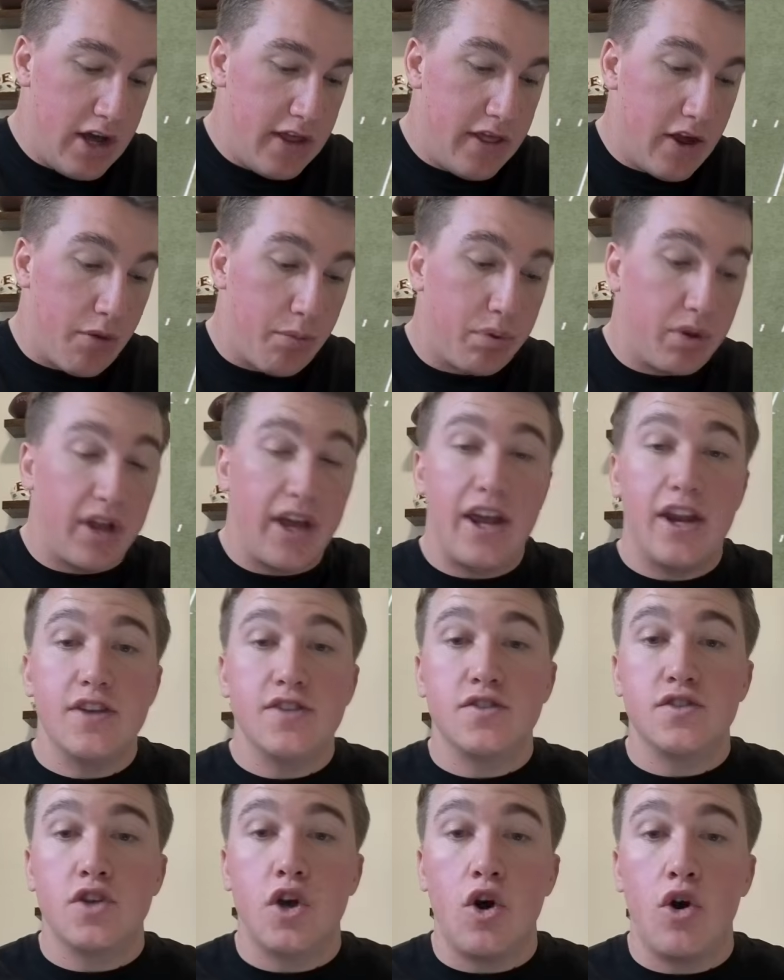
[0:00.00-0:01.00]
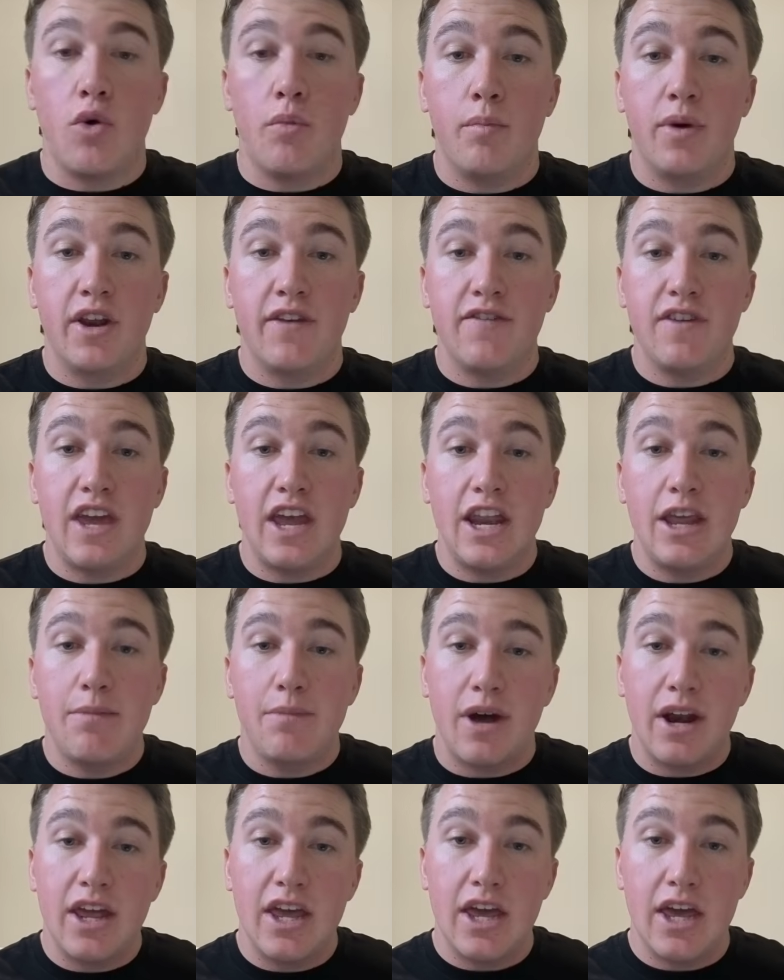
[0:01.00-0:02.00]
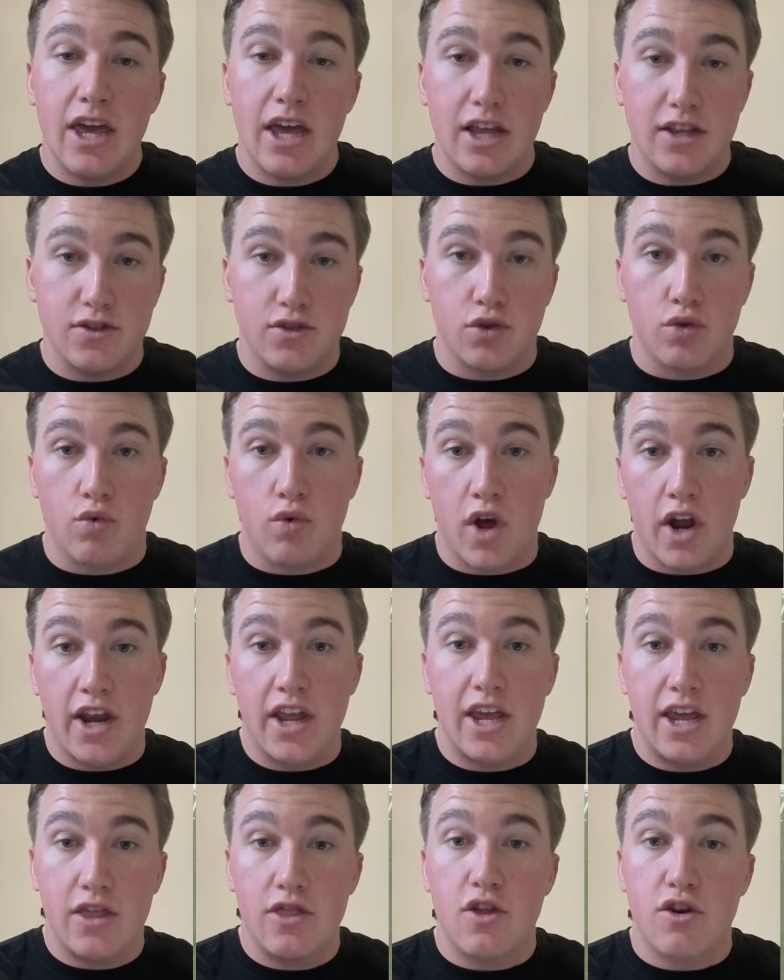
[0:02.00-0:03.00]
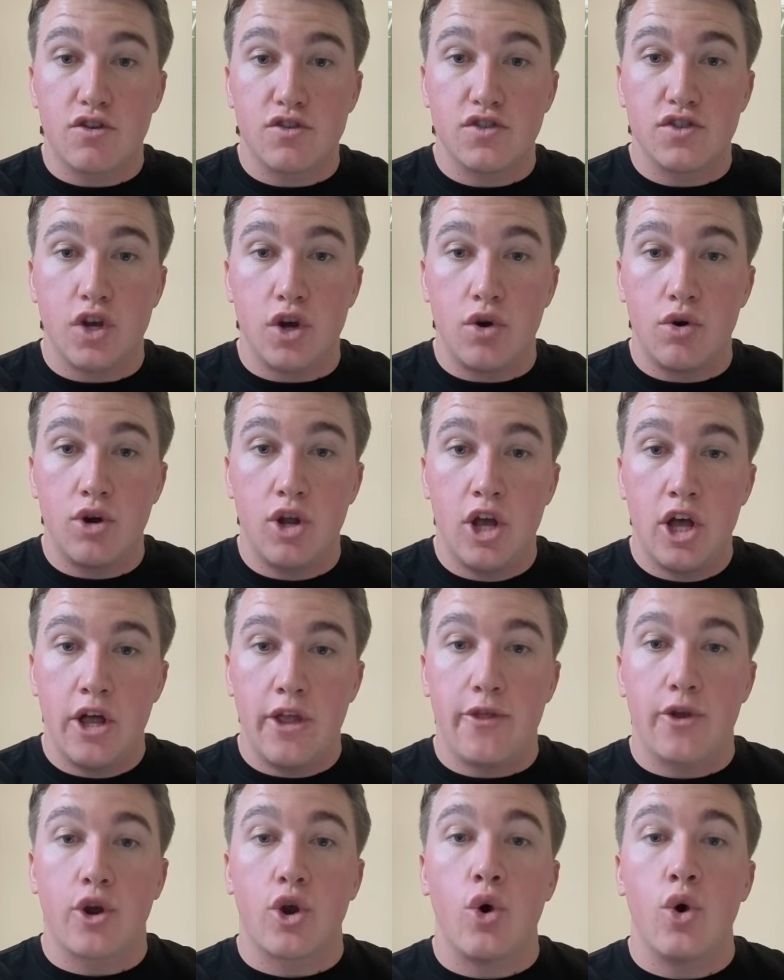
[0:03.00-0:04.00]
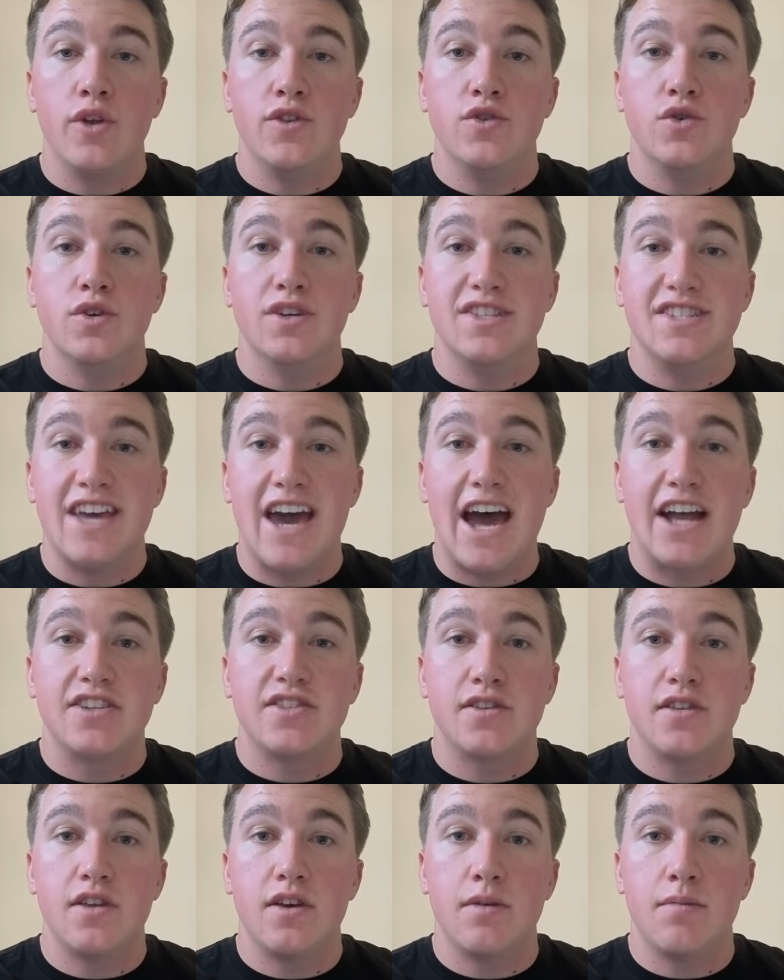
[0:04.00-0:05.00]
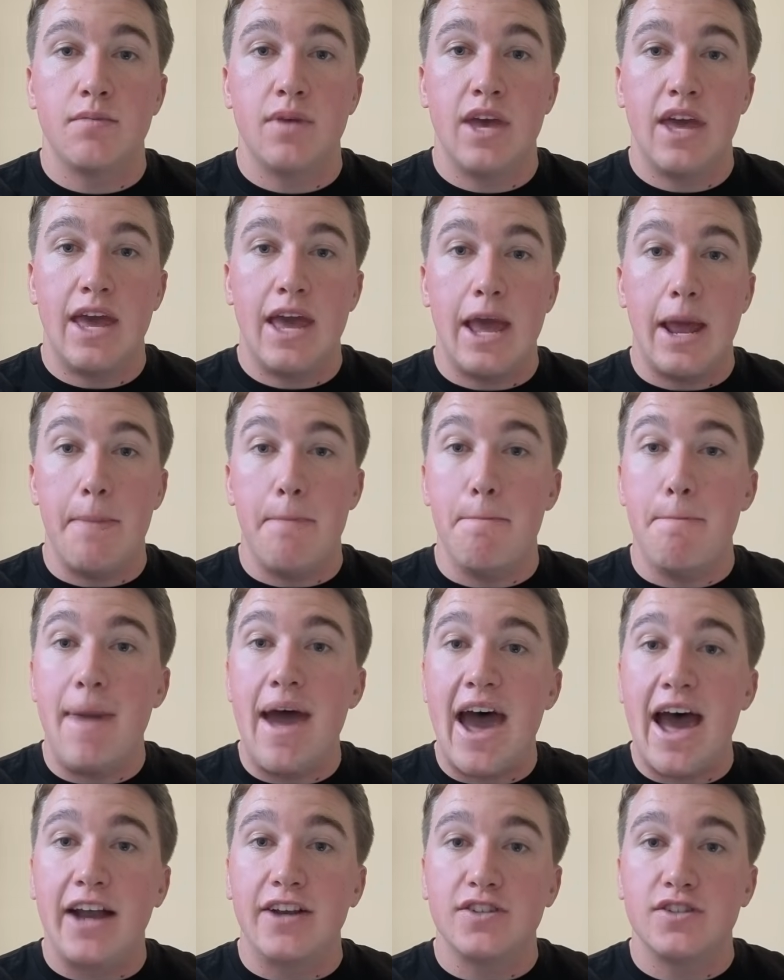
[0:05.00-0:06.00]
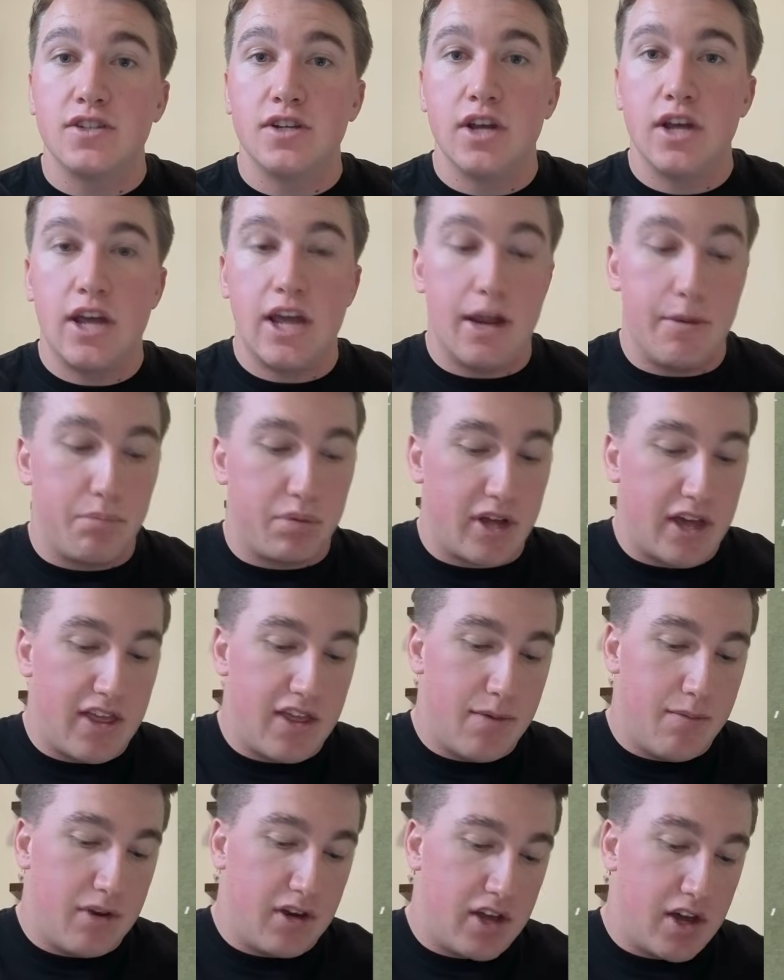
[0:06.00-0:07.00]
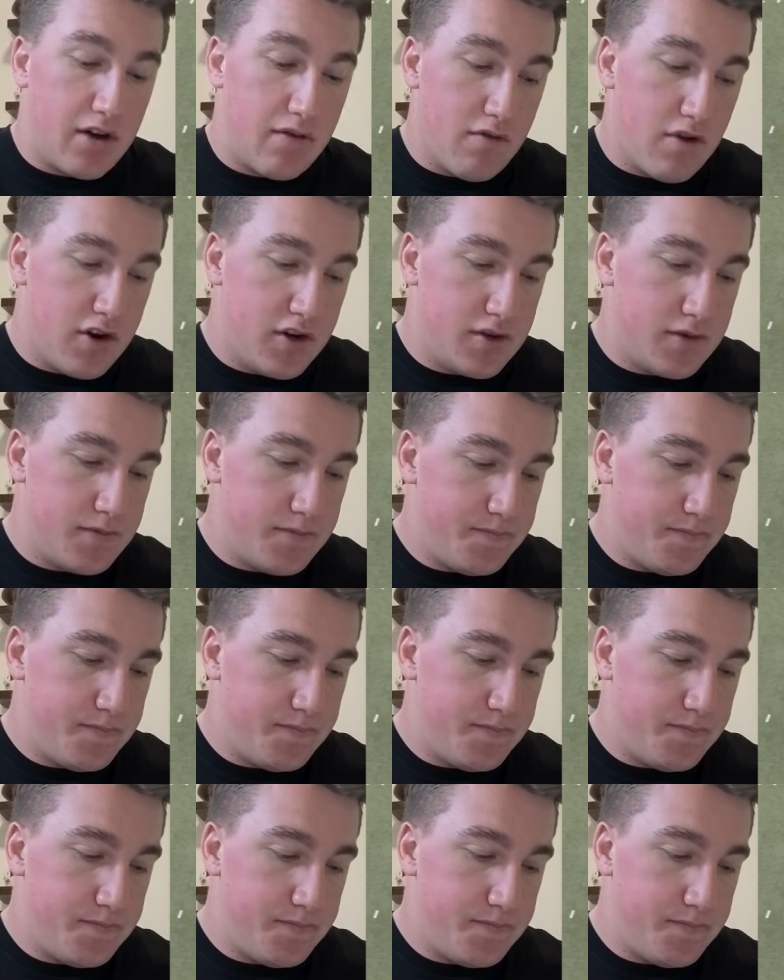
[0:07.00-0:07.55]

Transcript: They're playing a zone, but if anybody is to run in their zone, they're going to attach to them and match and play them in coverage.